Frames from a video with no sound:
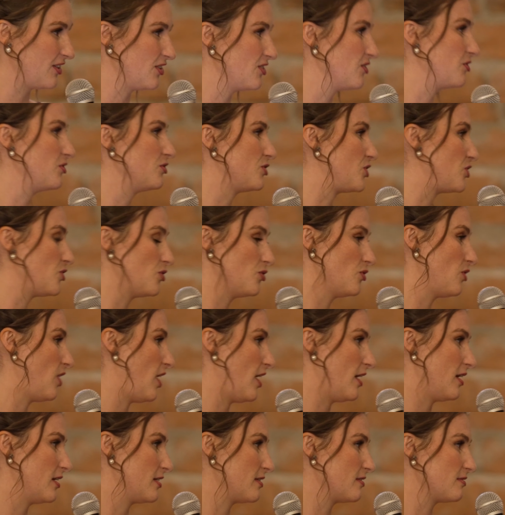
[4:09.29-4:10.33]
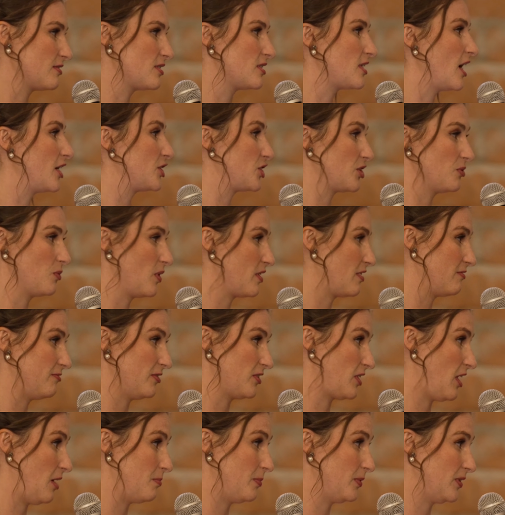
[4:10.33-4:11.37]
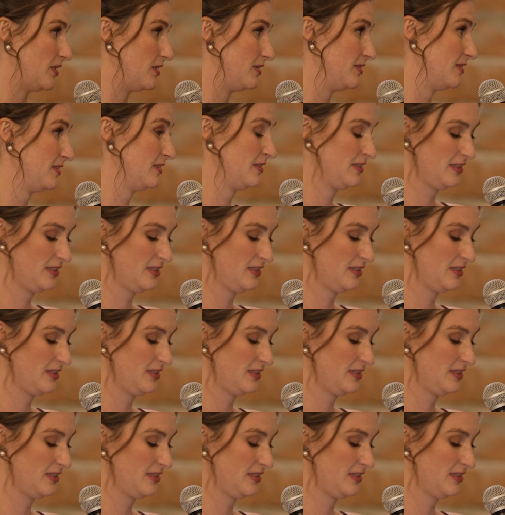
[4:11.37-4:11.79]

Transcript: you two are such a wonderful couple,